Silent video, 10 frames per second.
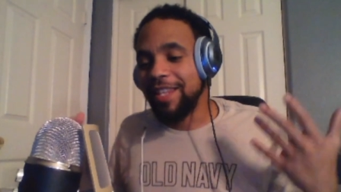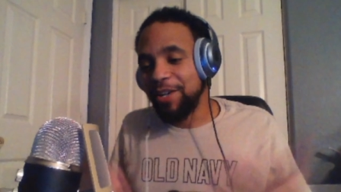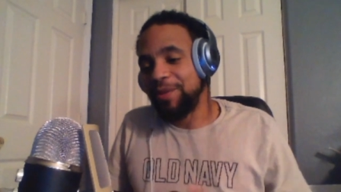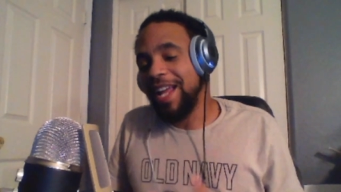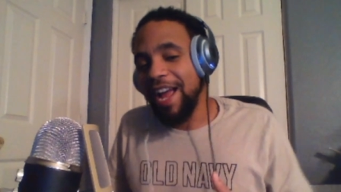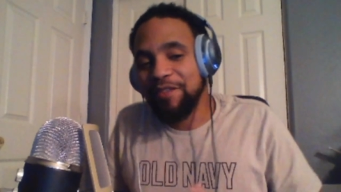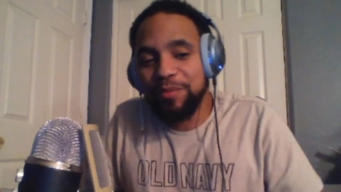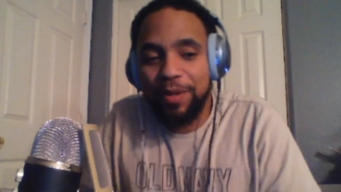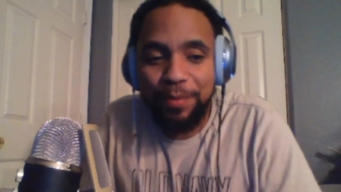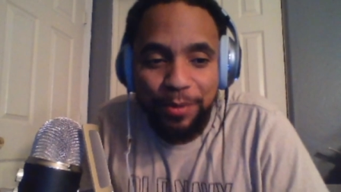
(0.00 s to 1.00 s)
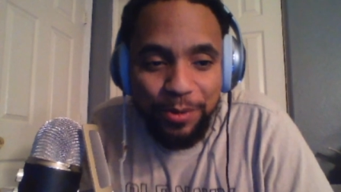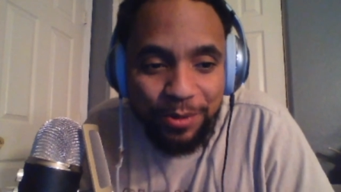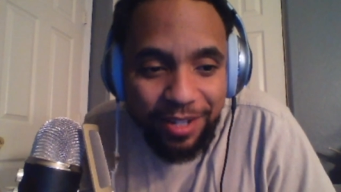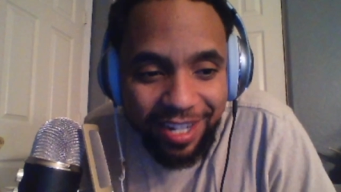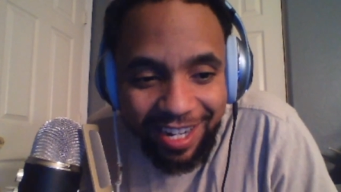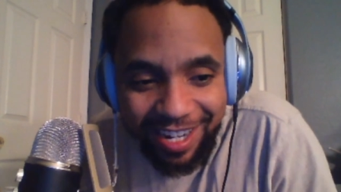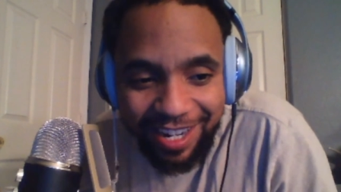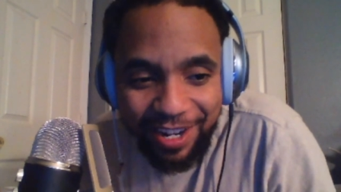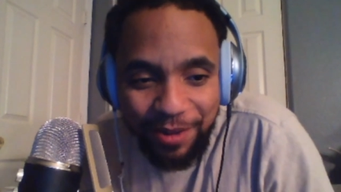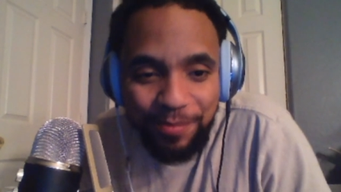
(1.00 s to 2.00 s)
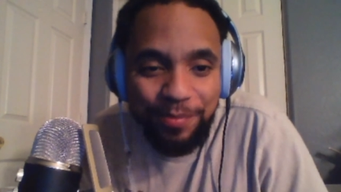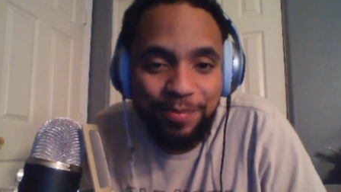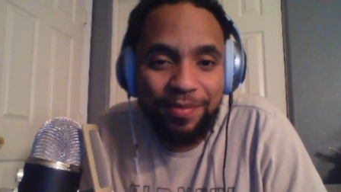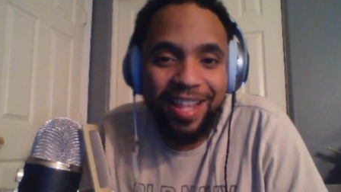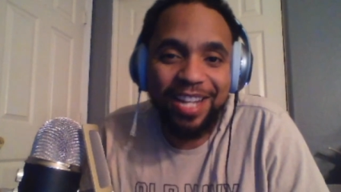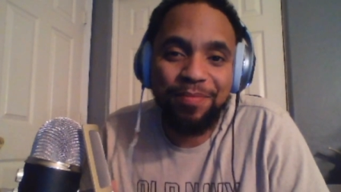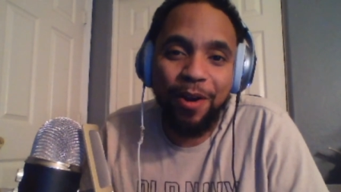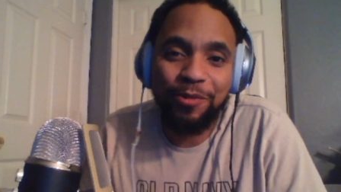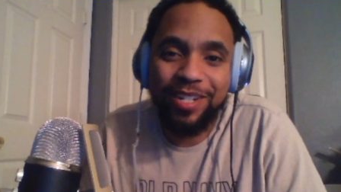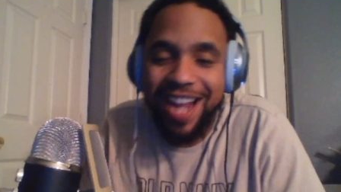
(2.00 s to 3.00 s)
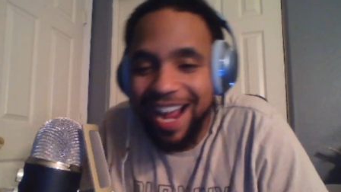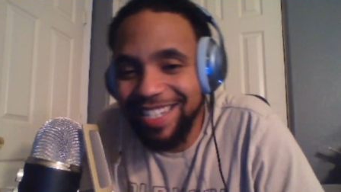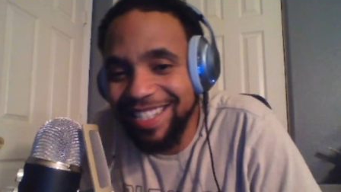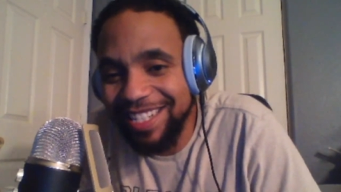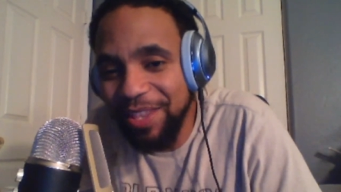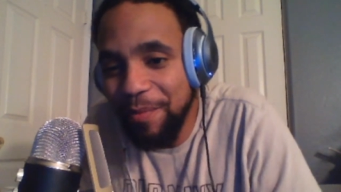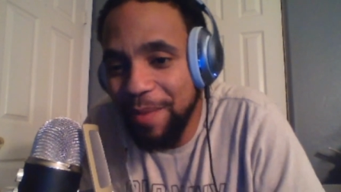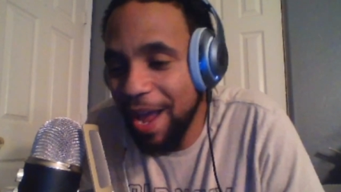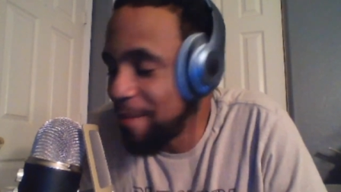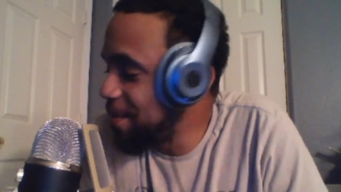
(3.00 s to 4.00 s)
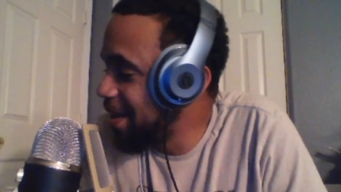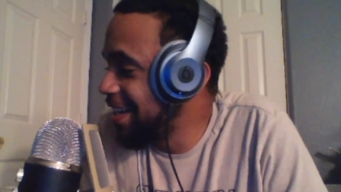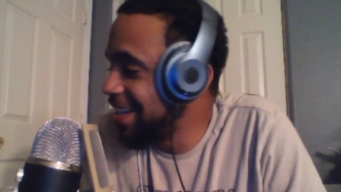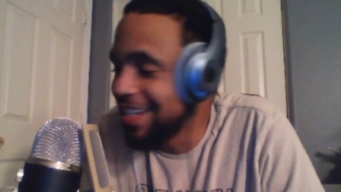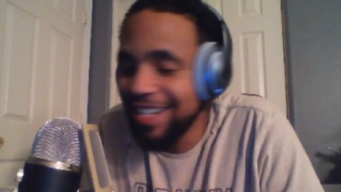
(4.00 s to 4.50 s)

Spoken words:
there we have it, people. That's my reaction to the Batman.